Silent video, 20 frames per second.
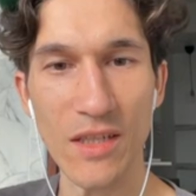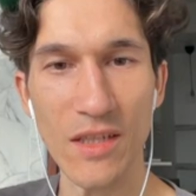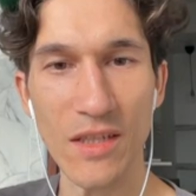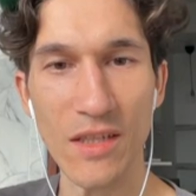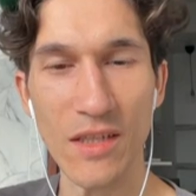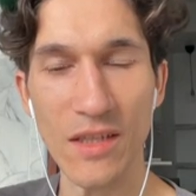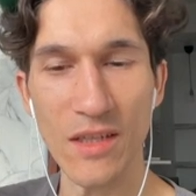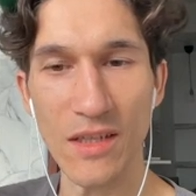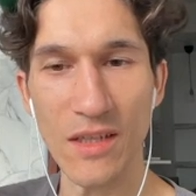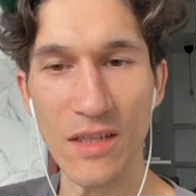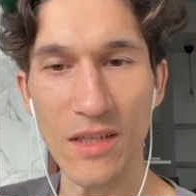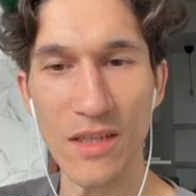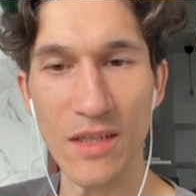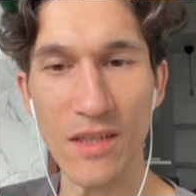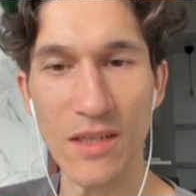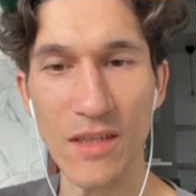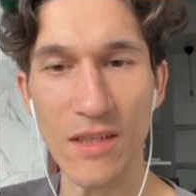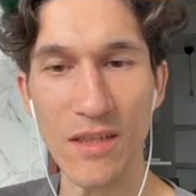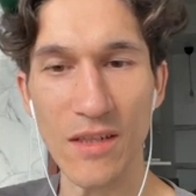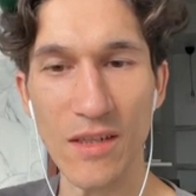
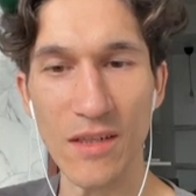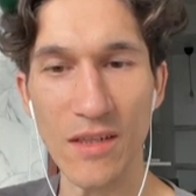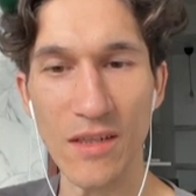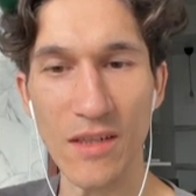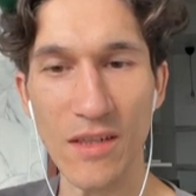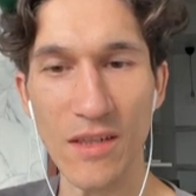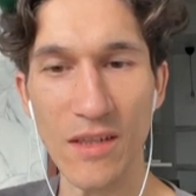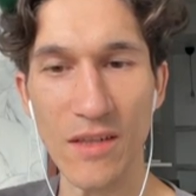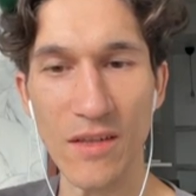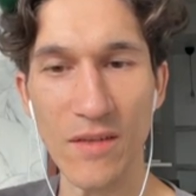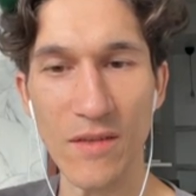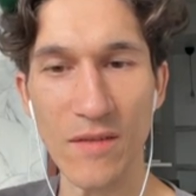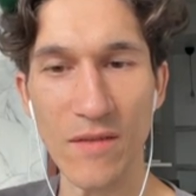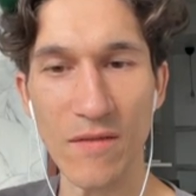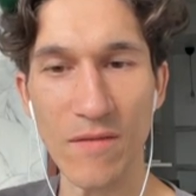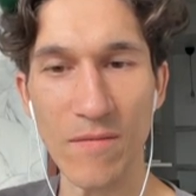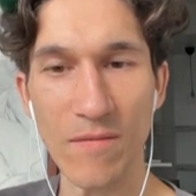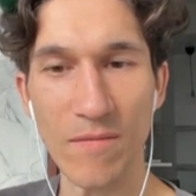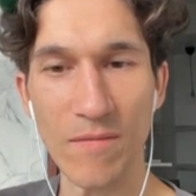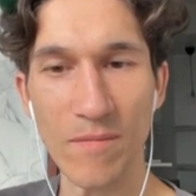
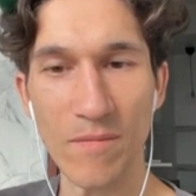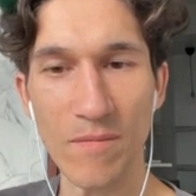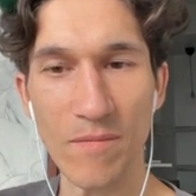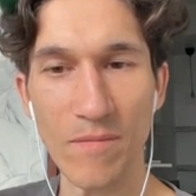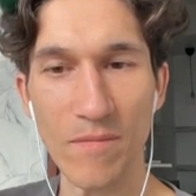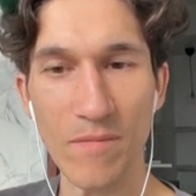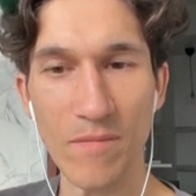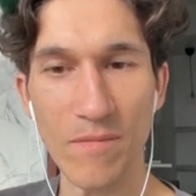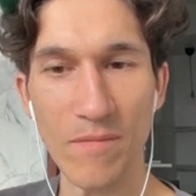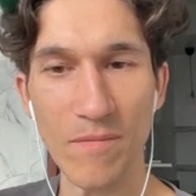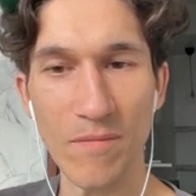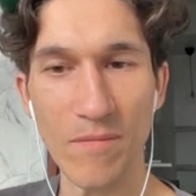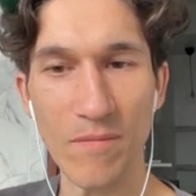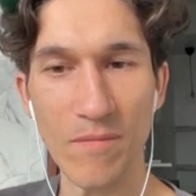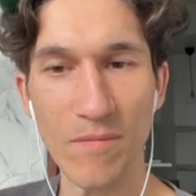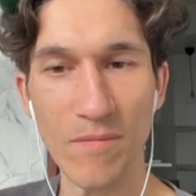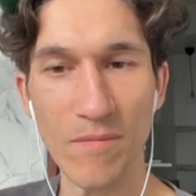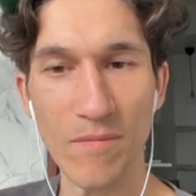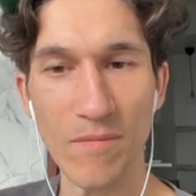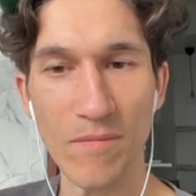
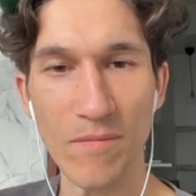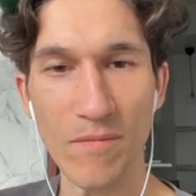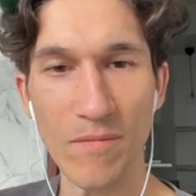(silence)